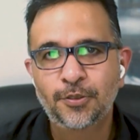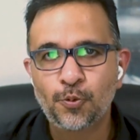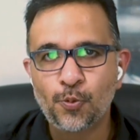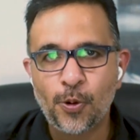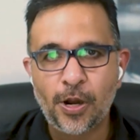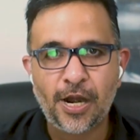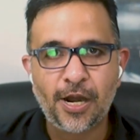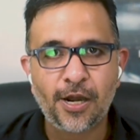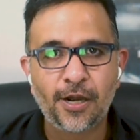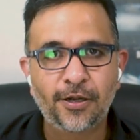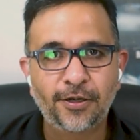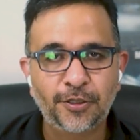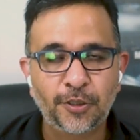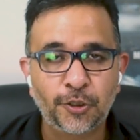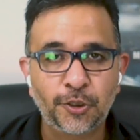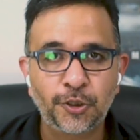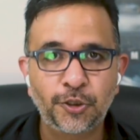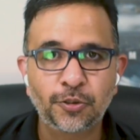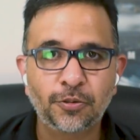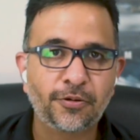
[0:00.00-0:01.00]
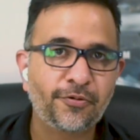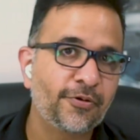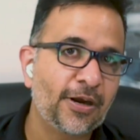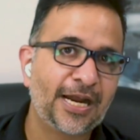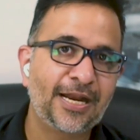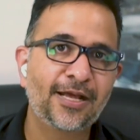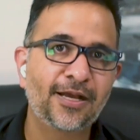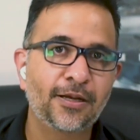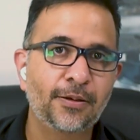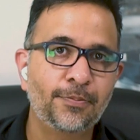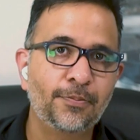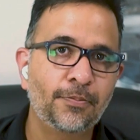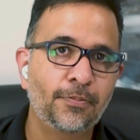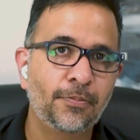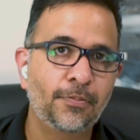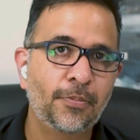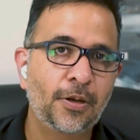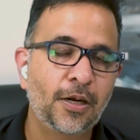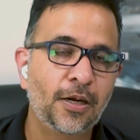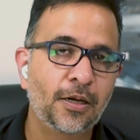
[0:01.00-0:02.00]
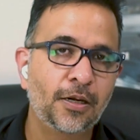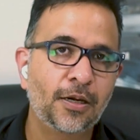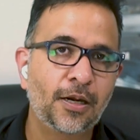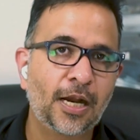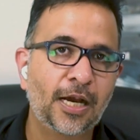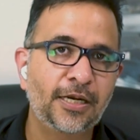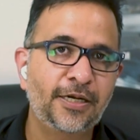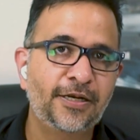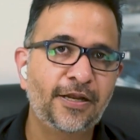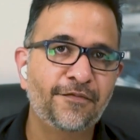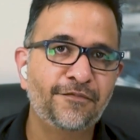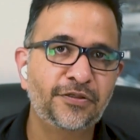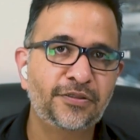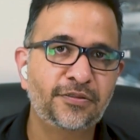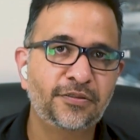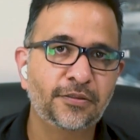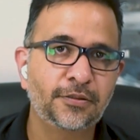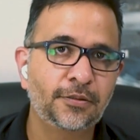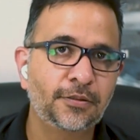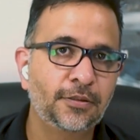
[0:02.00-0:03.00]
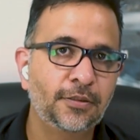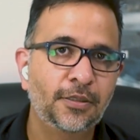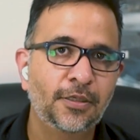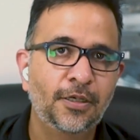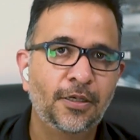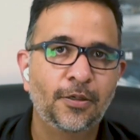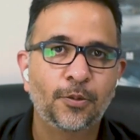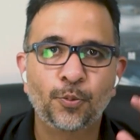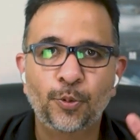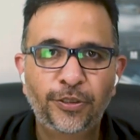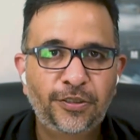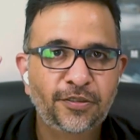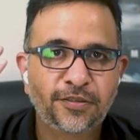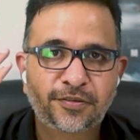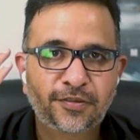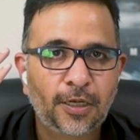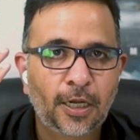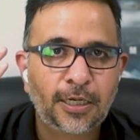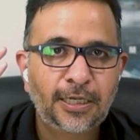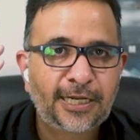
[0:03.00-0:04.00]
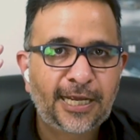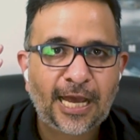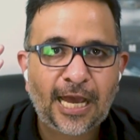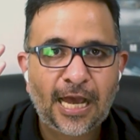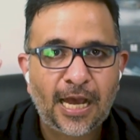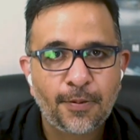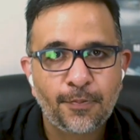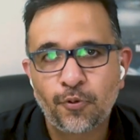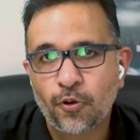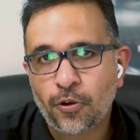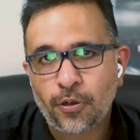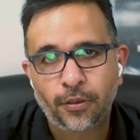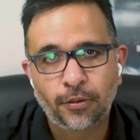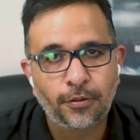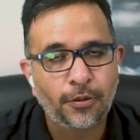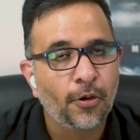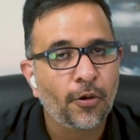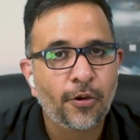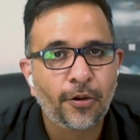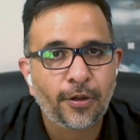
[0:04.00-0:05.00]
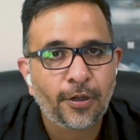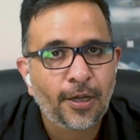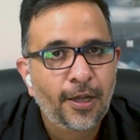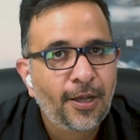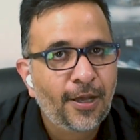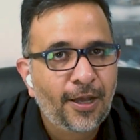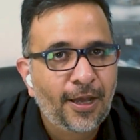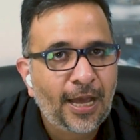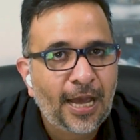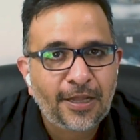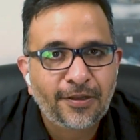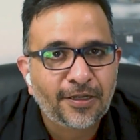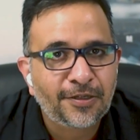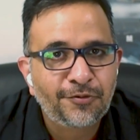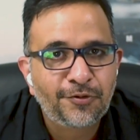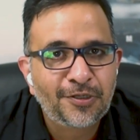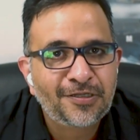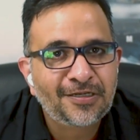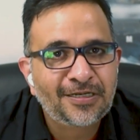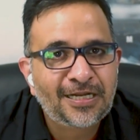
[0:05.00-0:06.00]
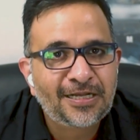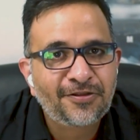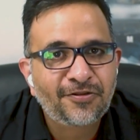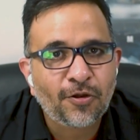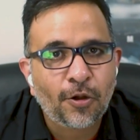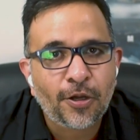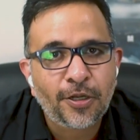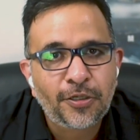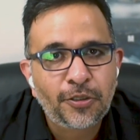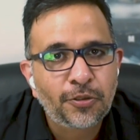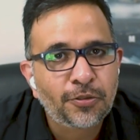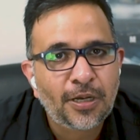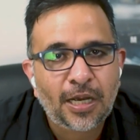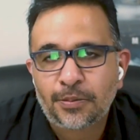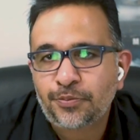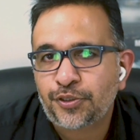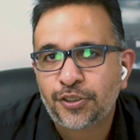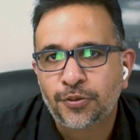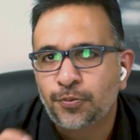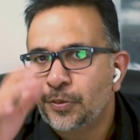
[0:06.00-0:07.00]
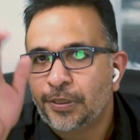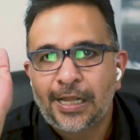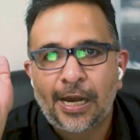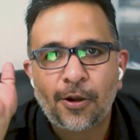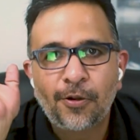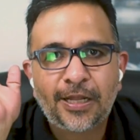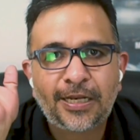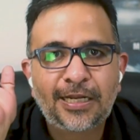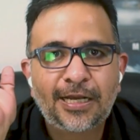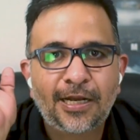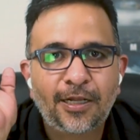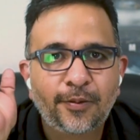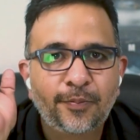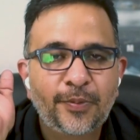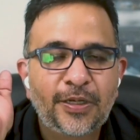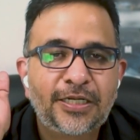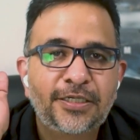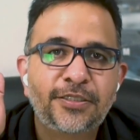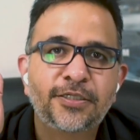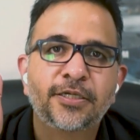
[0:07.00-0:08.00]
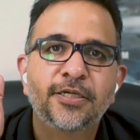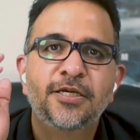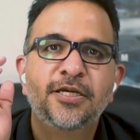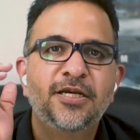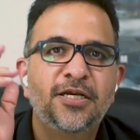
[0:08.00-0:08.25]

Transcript: where, you're riding a Harley Davidson with your skull cap, or as I recently saw in New Hampshire, without any helmet,